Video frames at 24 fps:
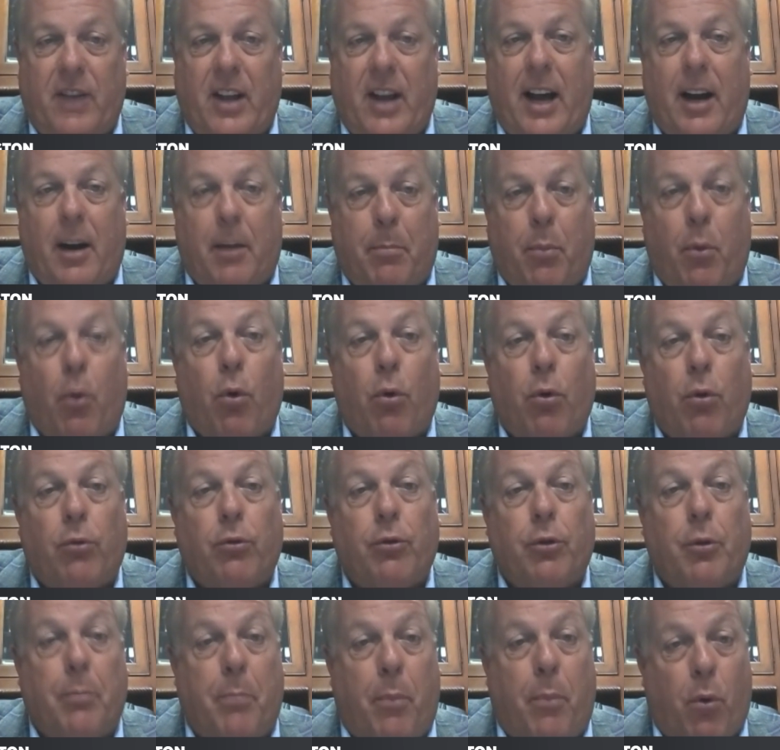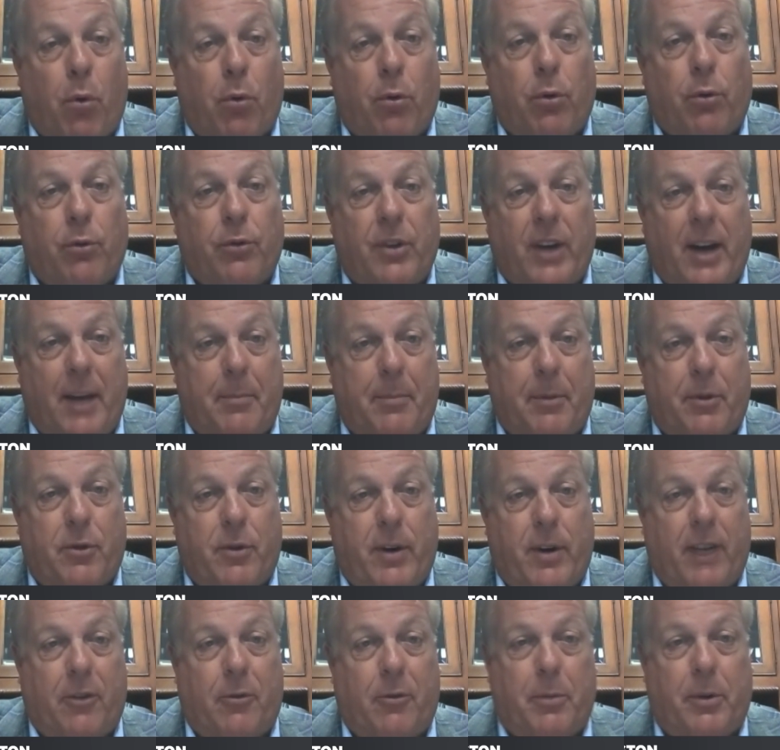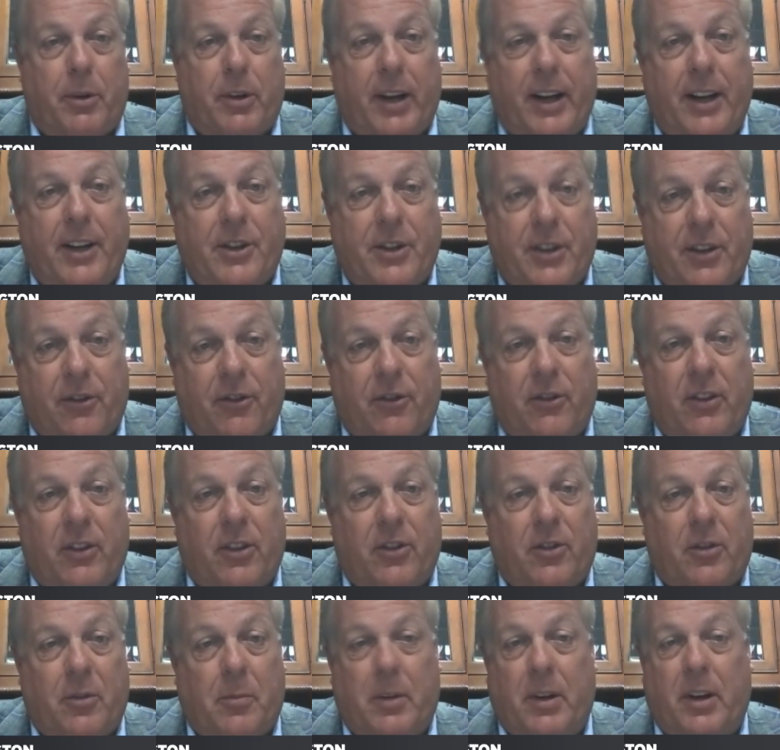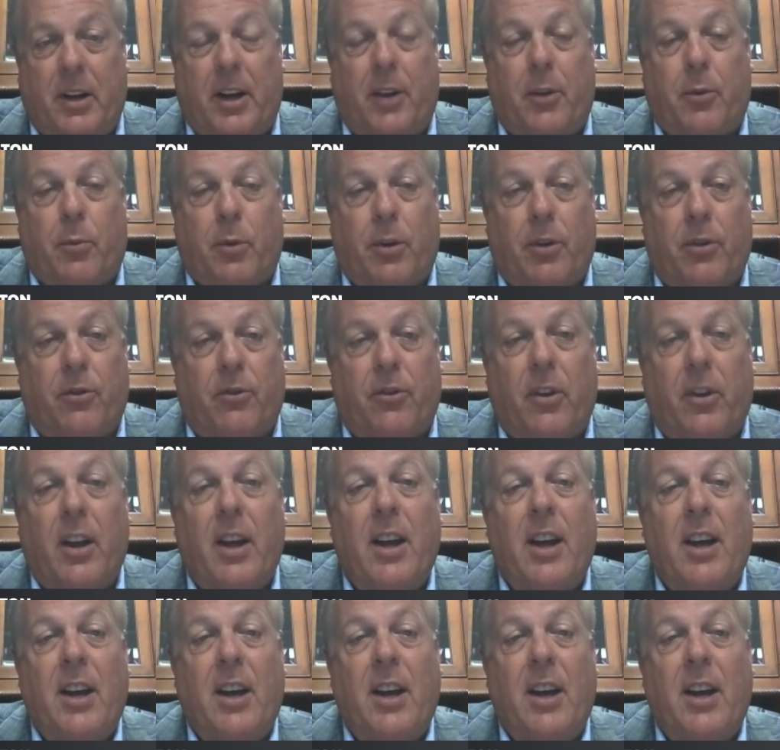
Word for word: not a portal to portal type of transportation system in other words